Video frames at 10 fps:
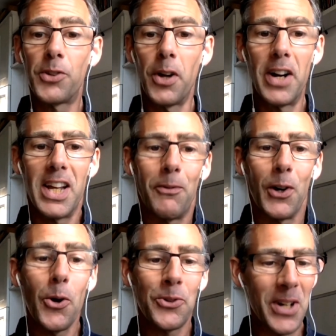CO2, sorry,
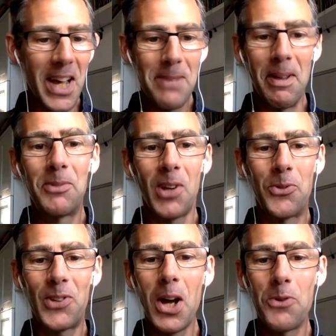I forgot to name them.
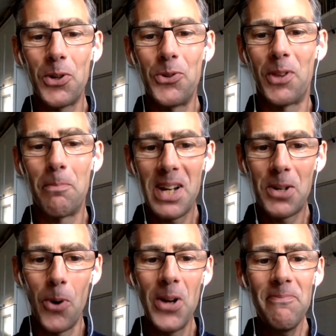So CO2 is the
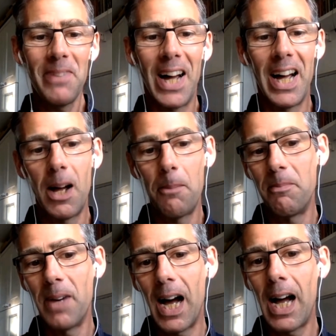big one.
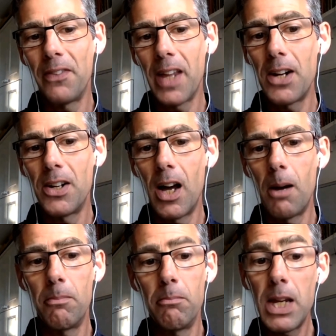And then
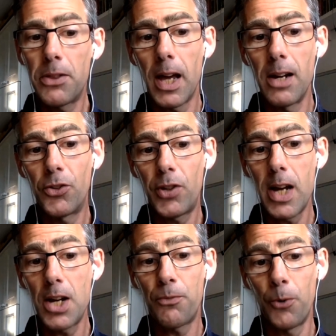methane,
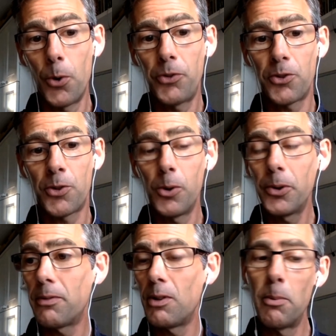CH4 as it's
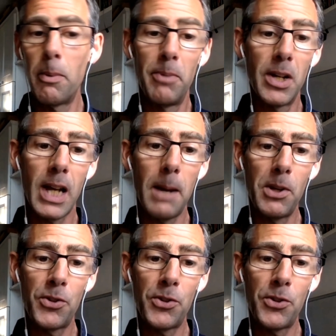called, if you remember your